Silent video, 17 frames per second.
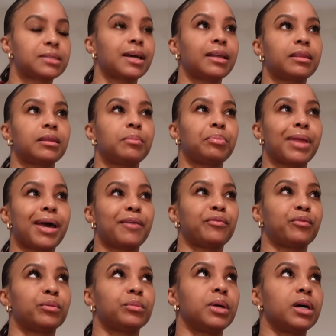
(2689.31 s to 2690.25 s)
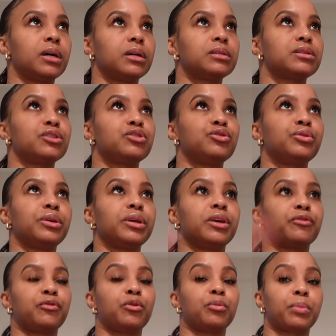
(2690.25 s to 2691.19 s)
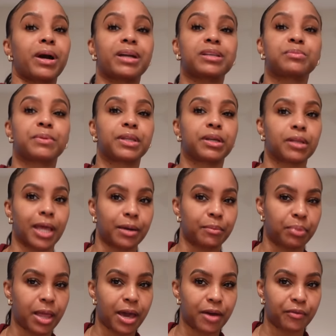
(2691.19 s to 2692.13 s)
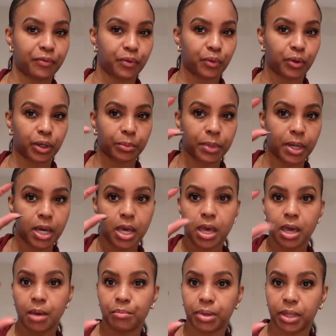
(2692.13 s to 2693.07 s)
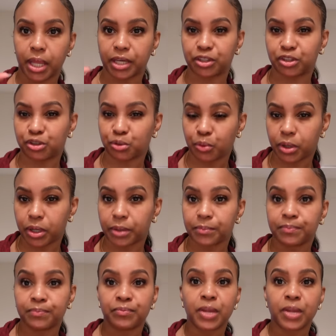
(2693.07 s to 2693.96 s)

not the platform Uggs that you can get full price, but they're like platform, but like short.